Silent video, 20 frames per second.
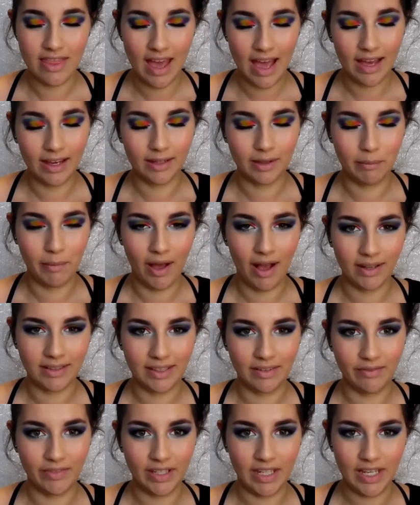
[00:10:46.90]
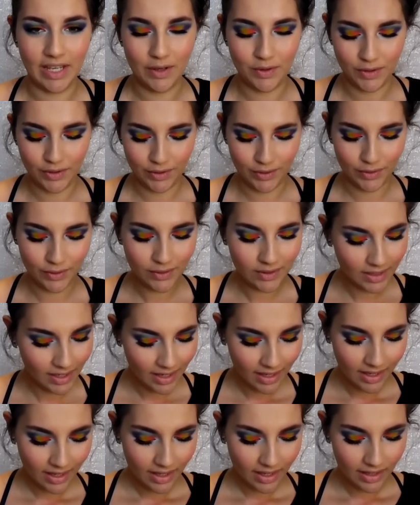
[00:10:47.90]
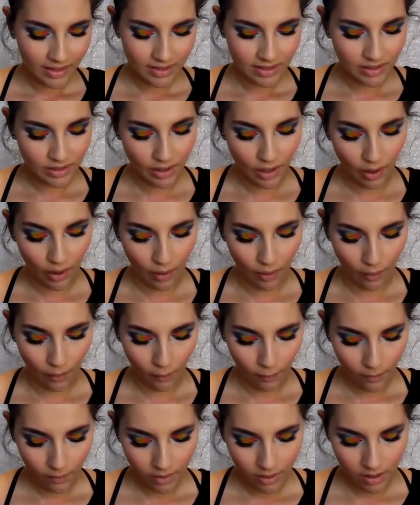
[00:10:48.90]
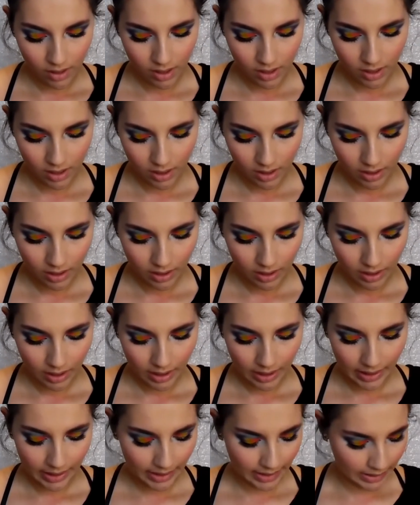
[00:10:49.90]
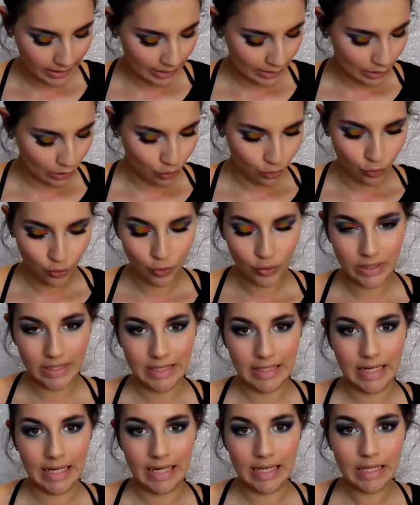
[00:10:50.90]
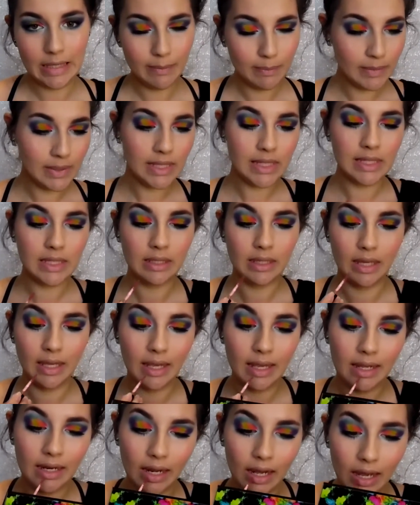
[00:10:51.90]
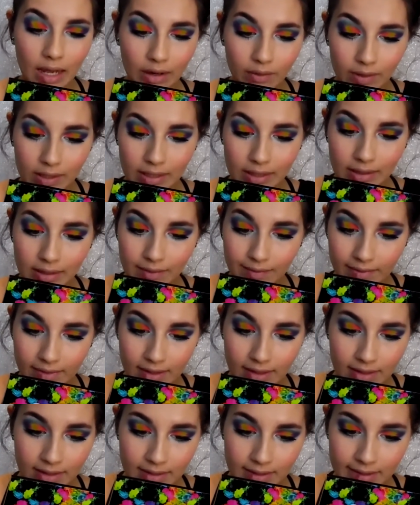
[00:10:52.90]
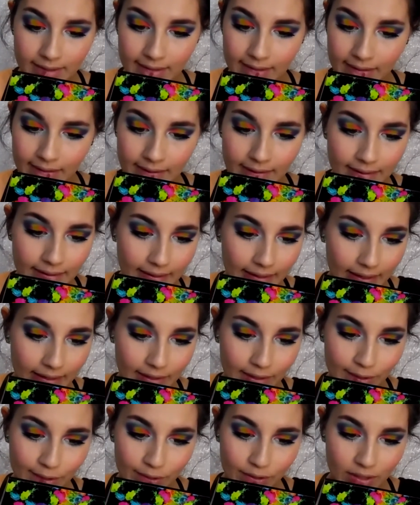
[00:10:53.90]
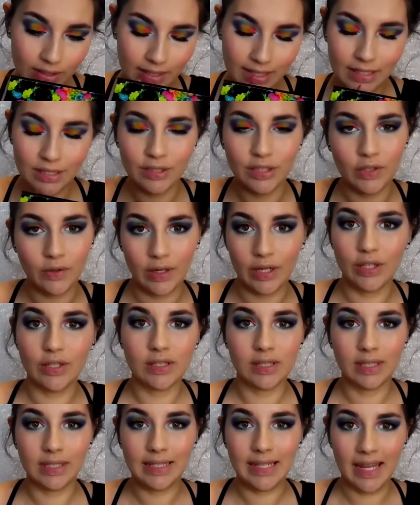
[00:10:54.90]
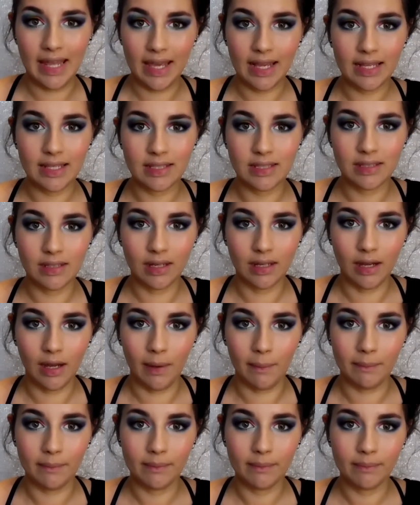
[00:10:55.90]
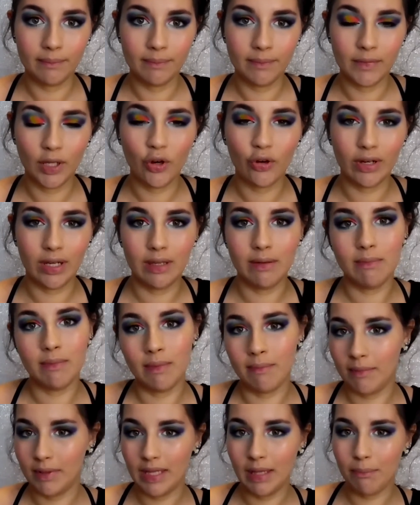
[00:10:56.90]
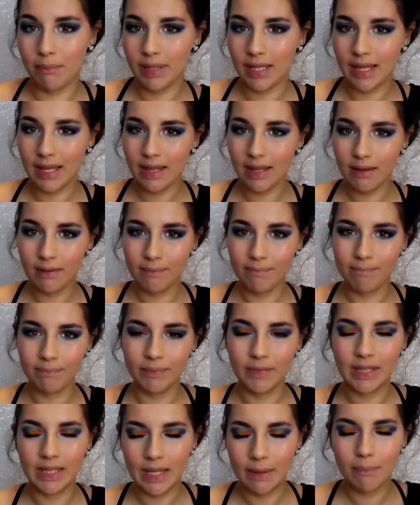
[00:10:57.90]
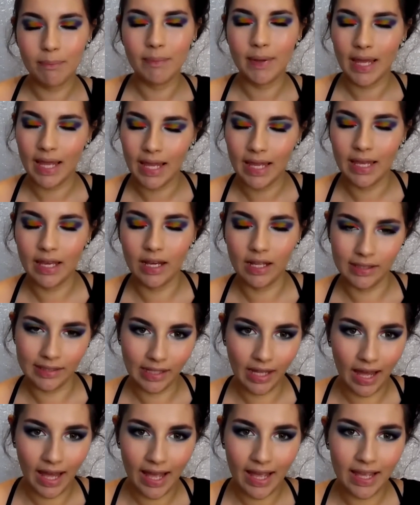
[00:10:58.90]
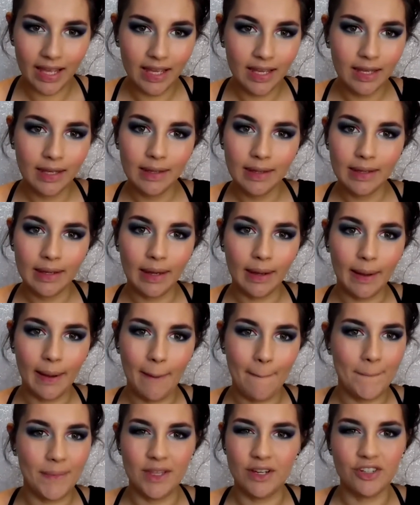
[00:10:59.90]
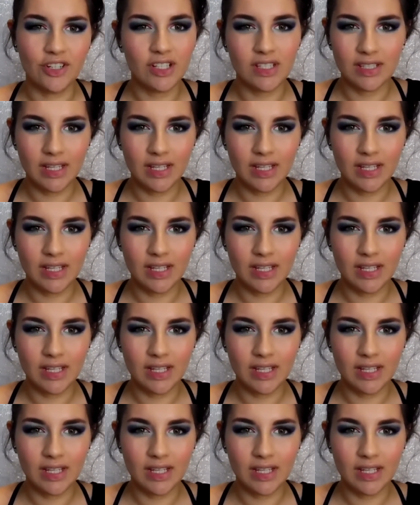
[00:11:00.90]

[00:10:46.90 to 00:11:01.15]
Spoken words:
that unboxing video soon. So let's do the lips, and I really love these. You guys know I use the NYX cream lip paint a lot. They're